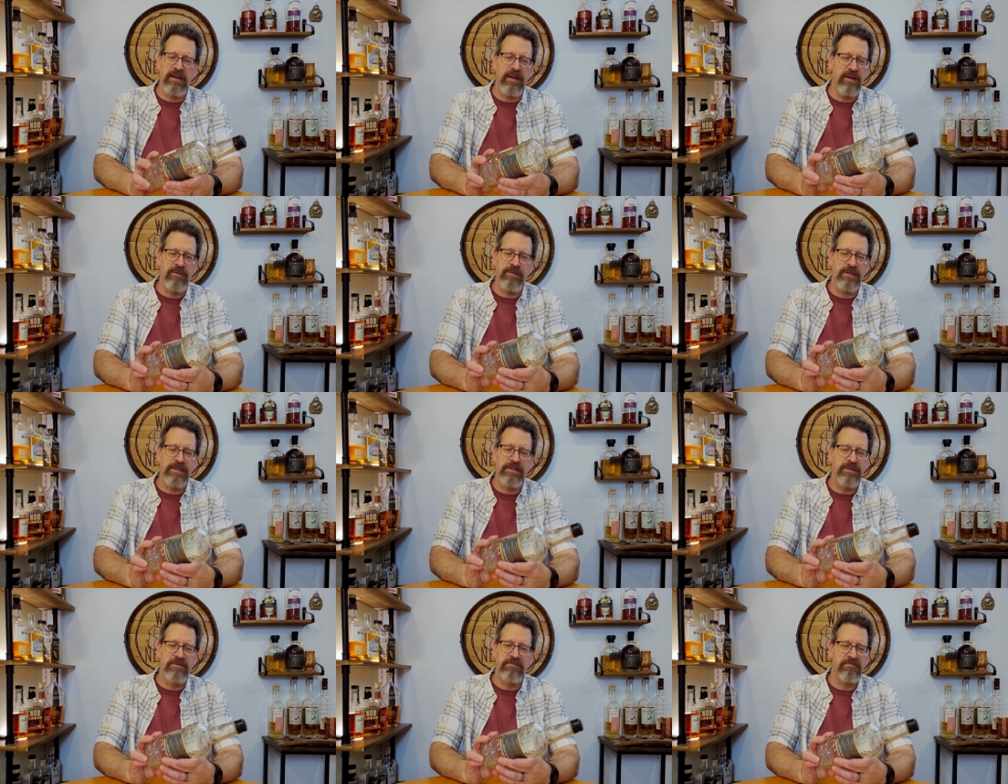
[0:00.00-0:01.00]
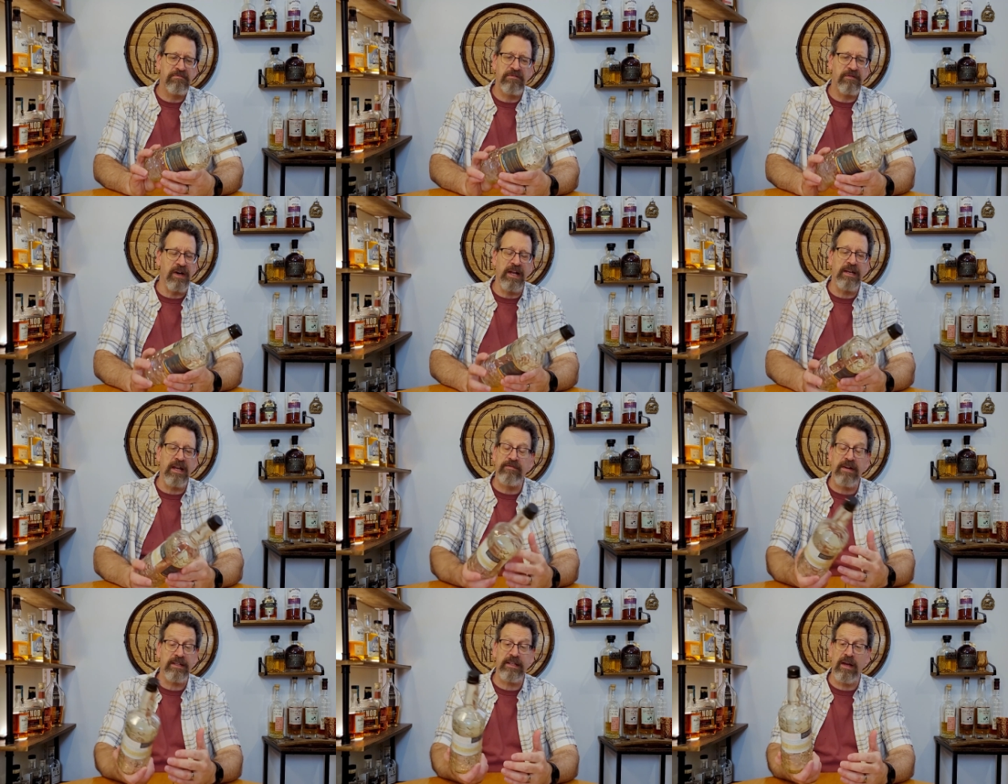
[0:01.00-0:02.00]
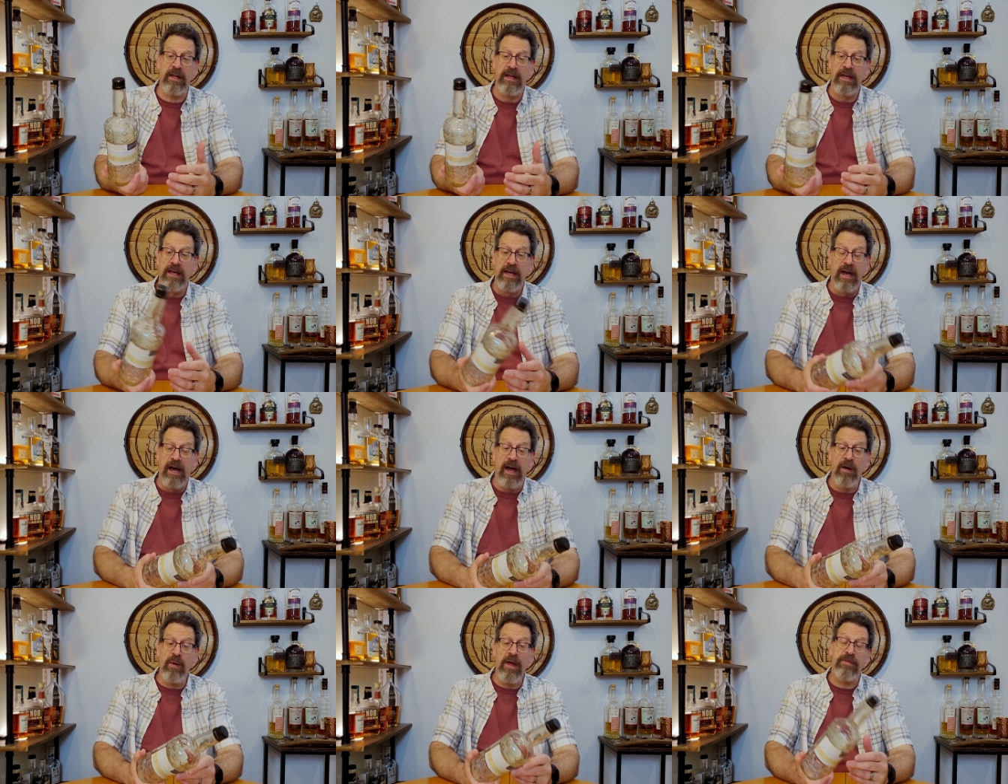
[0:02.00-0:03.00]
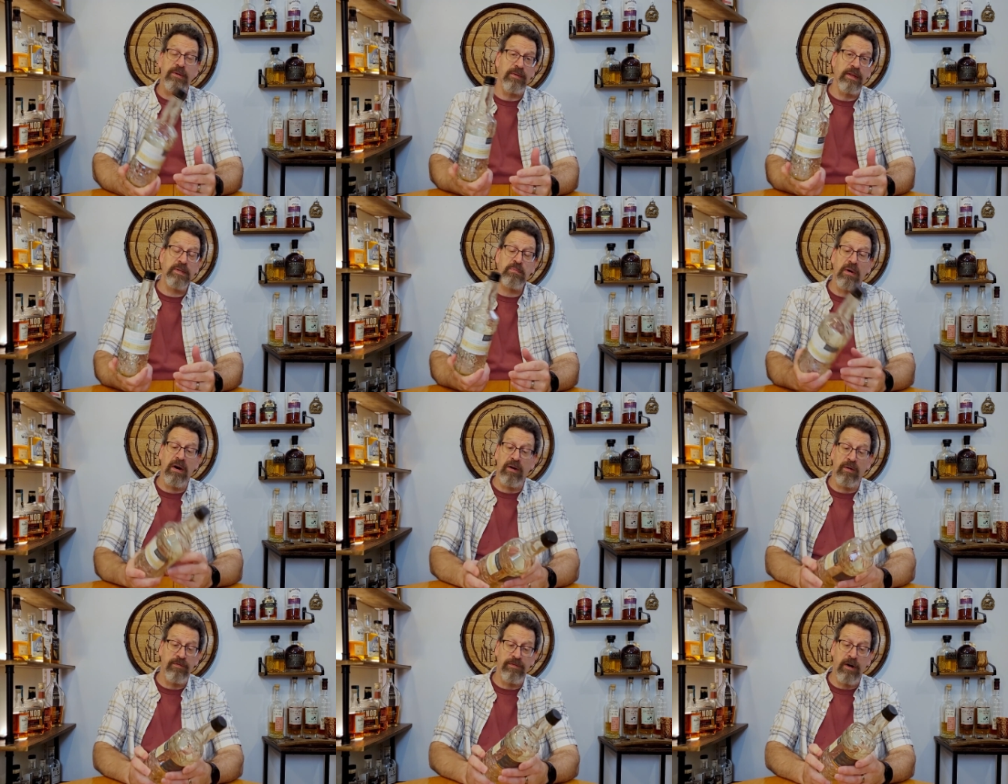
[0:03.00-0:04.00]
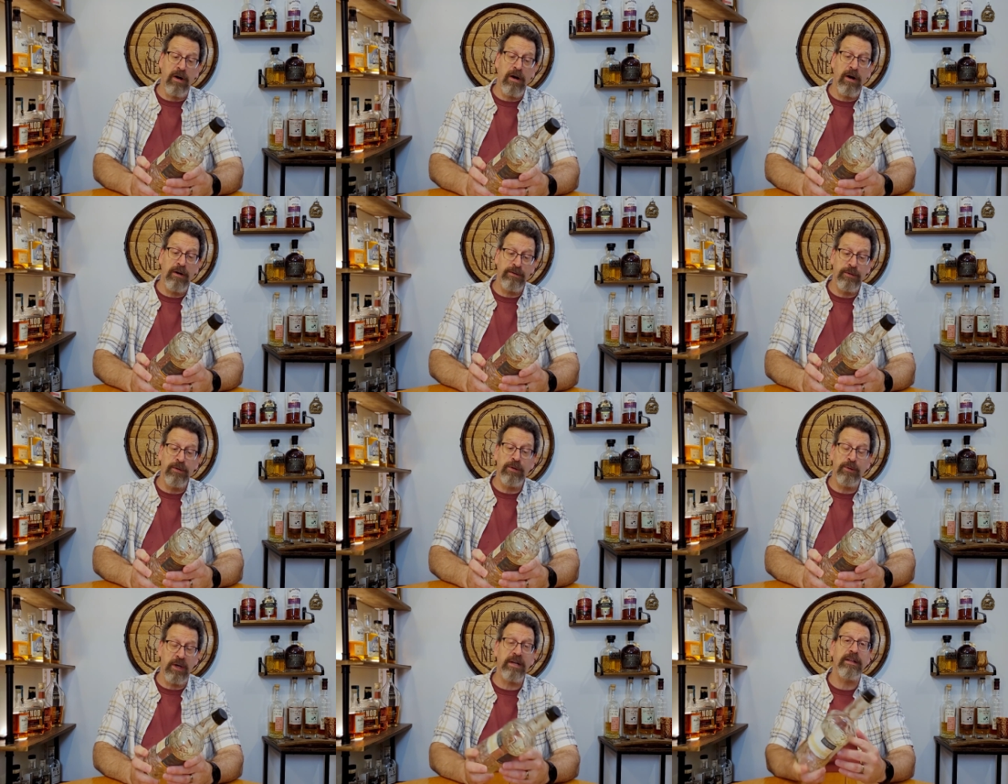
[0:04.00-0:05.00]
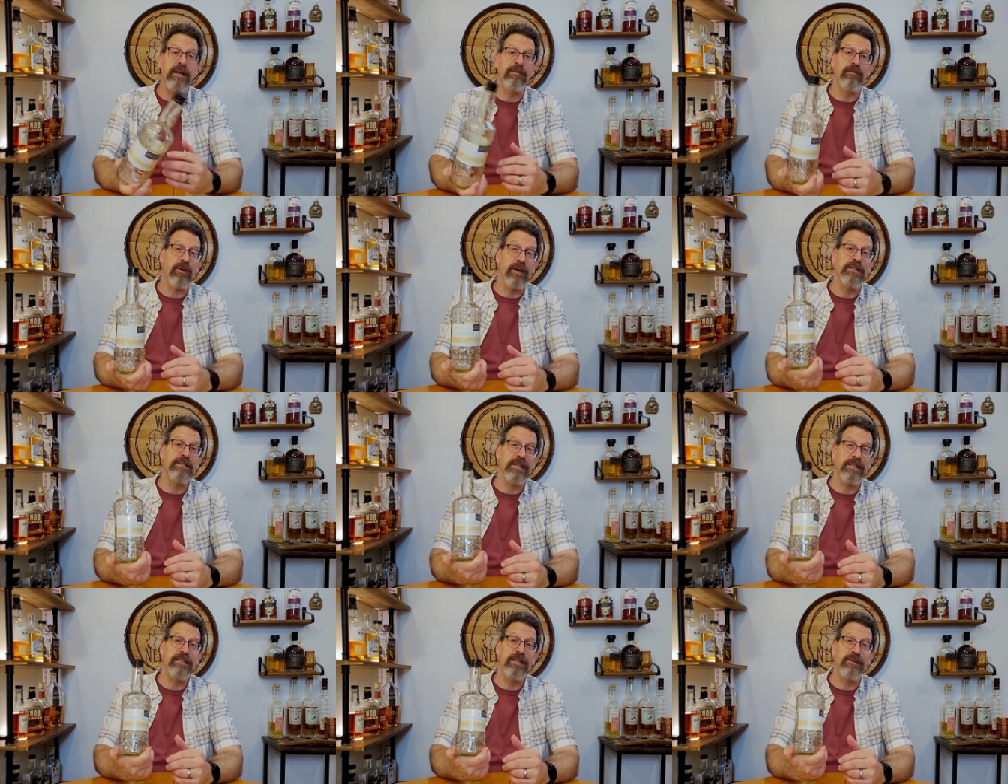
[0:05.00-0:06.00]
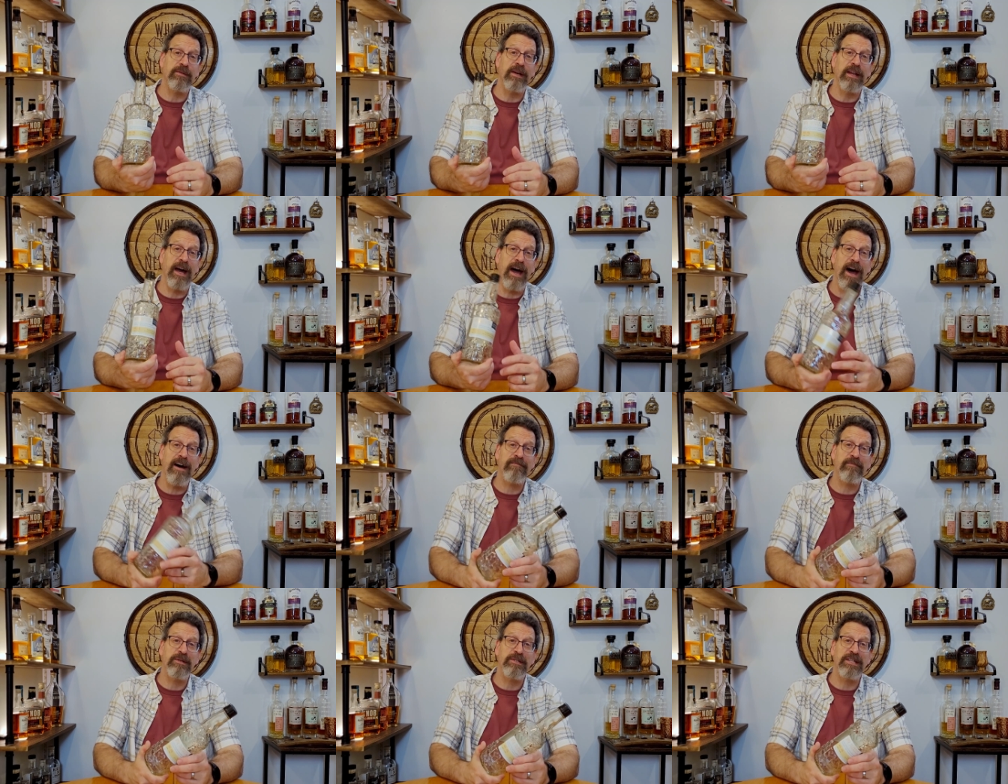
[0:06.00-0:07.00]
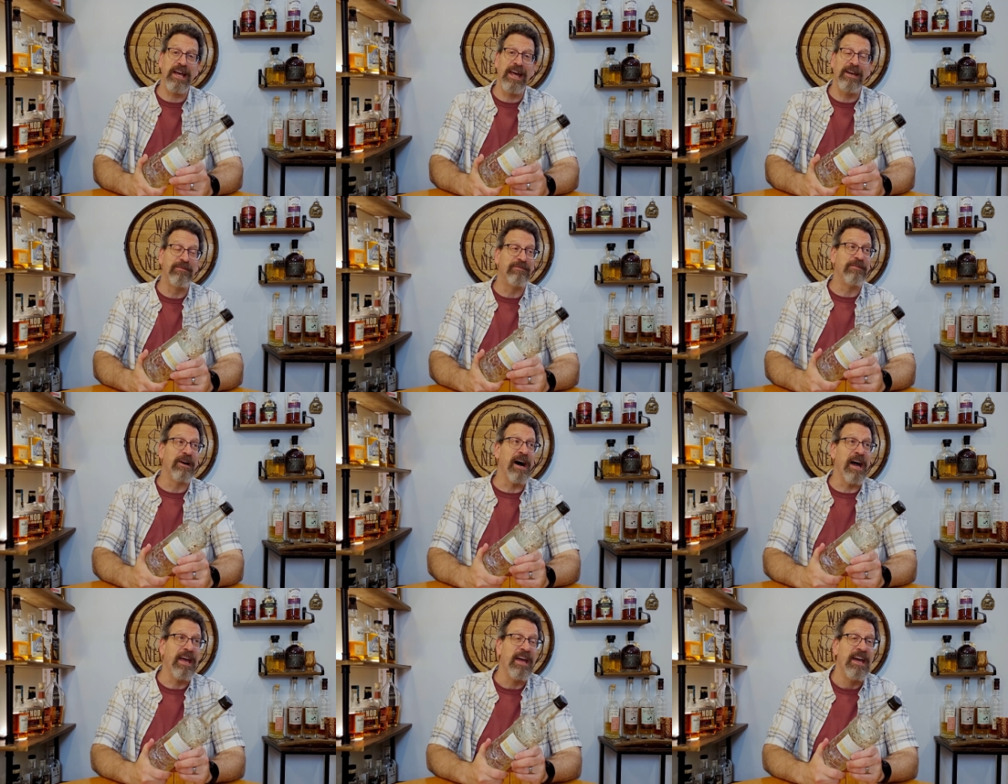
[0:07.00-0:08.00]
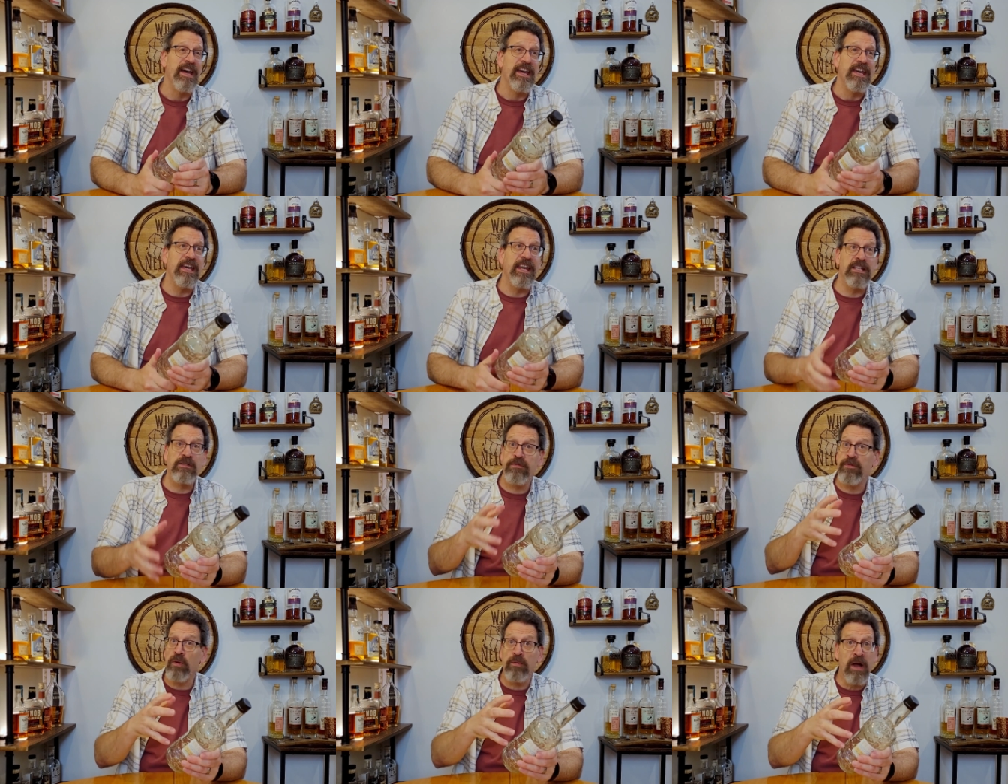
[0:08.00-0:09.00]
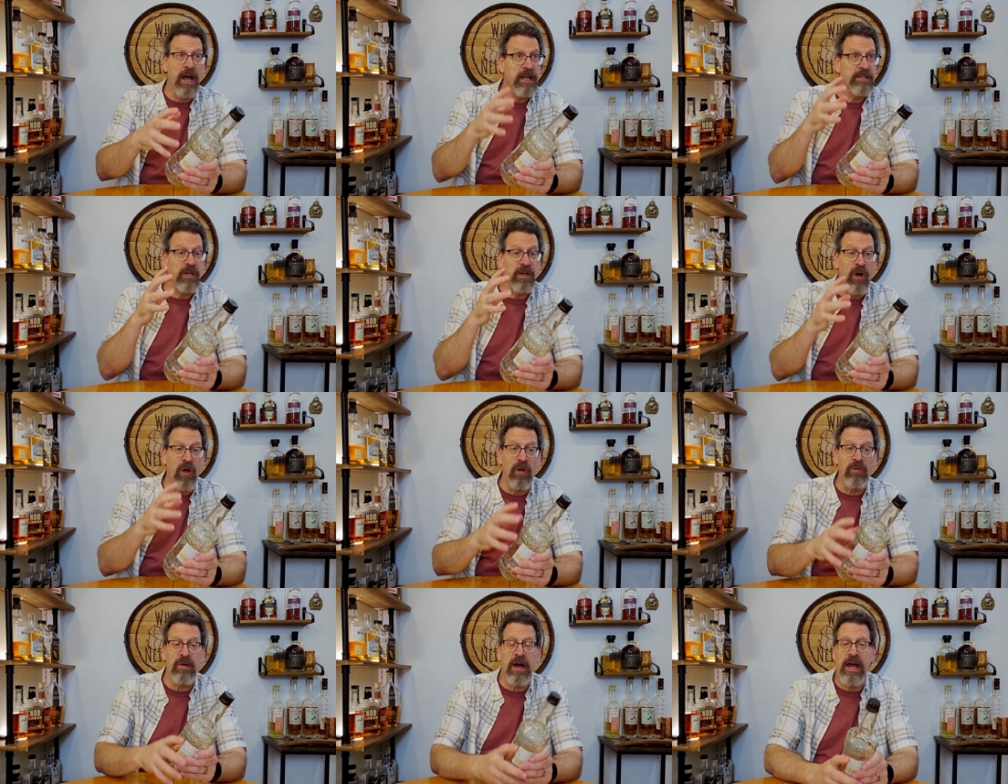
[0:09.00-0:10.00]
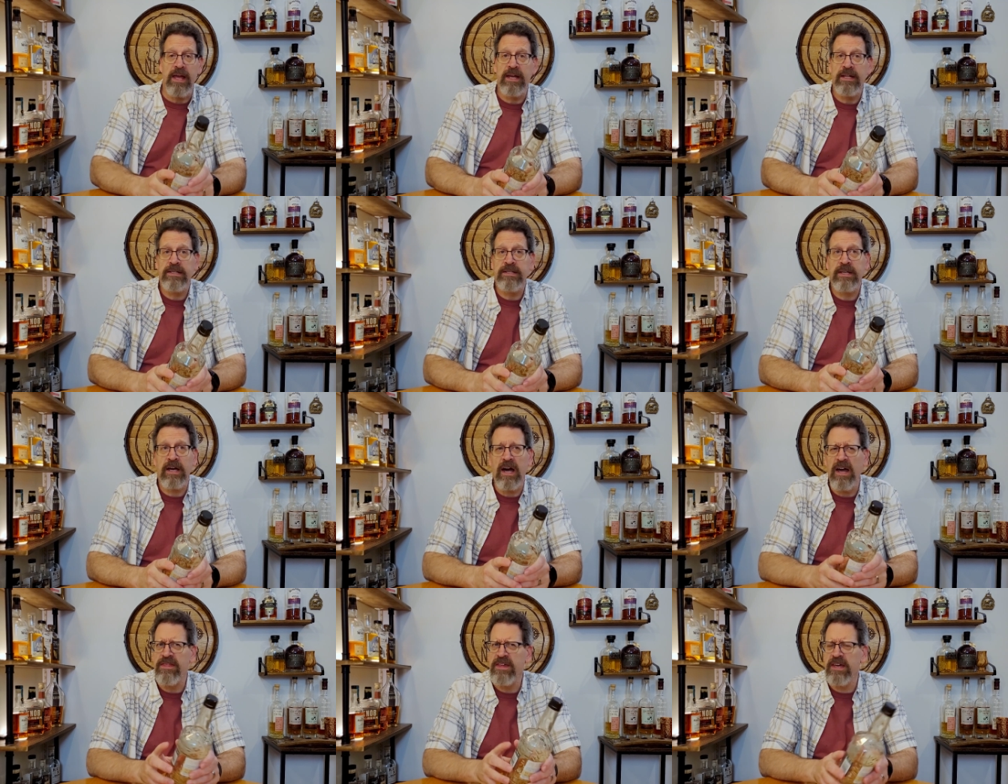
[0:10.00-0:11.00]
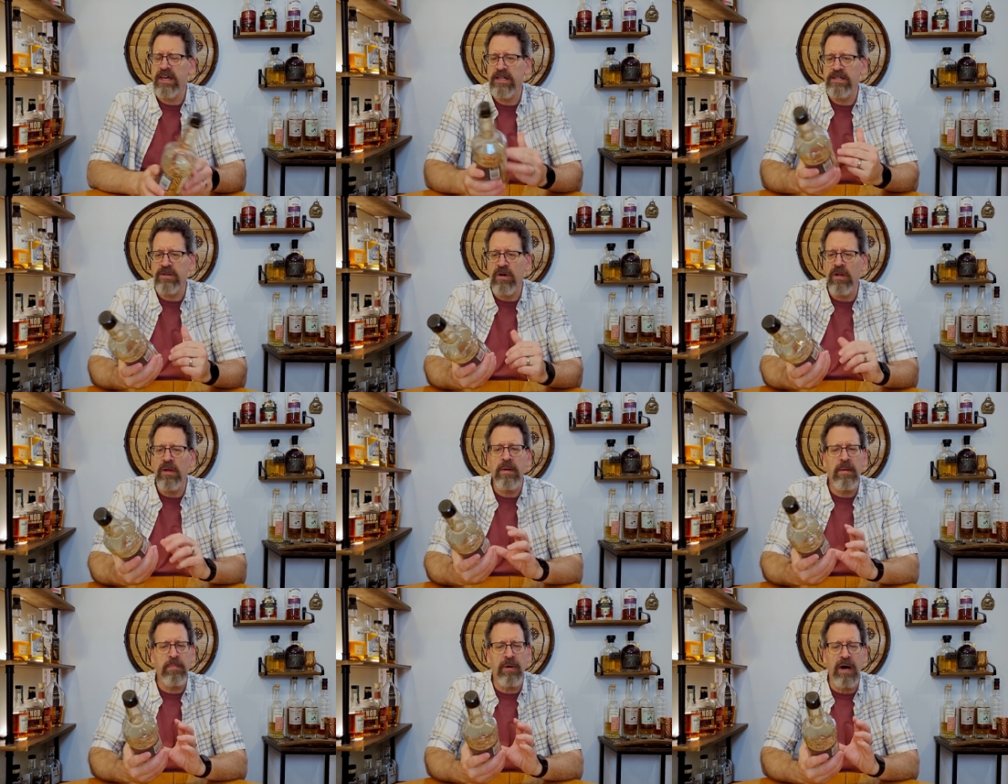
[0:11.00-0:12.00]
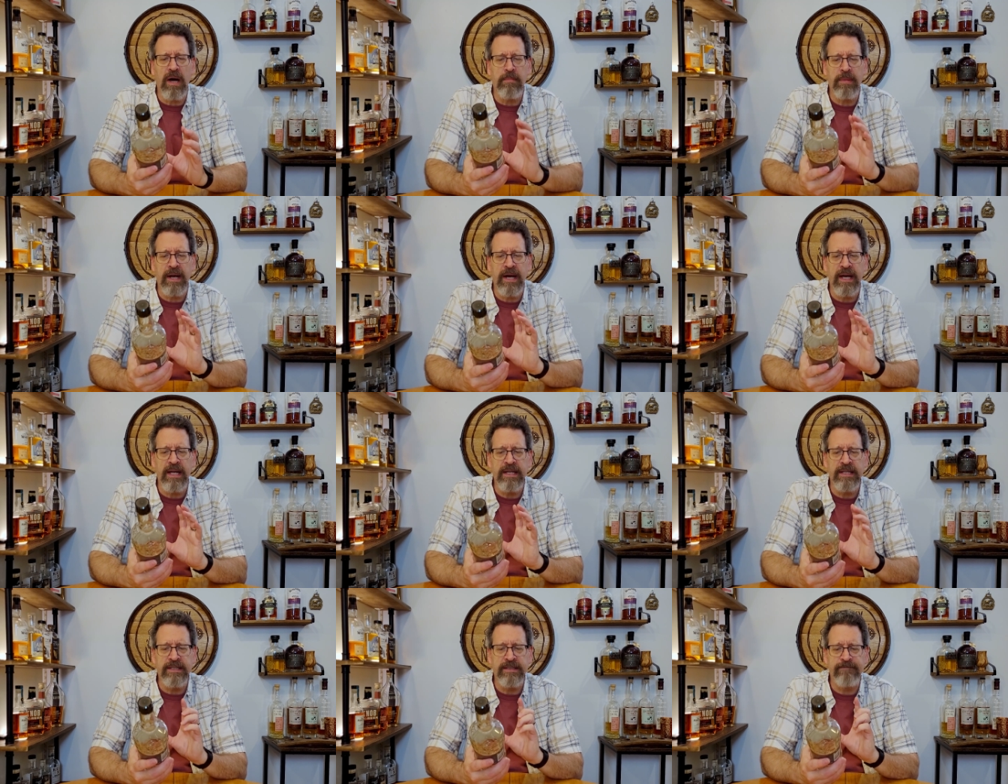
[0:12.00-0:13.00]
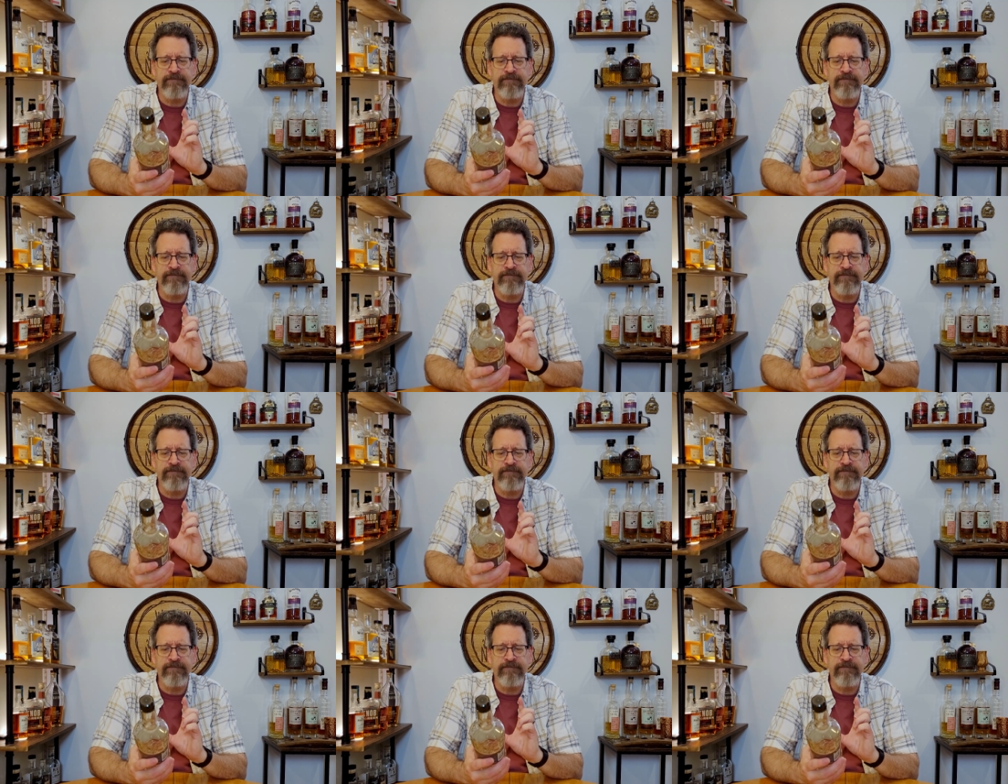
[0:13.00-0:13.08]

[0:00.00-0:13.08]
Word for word: it was fun. In fact, I I went through this bottle far too quickly for a 63 and a half percent rye. It is a full rye. It's an all rye. It's uh, I think it's column and pot, but I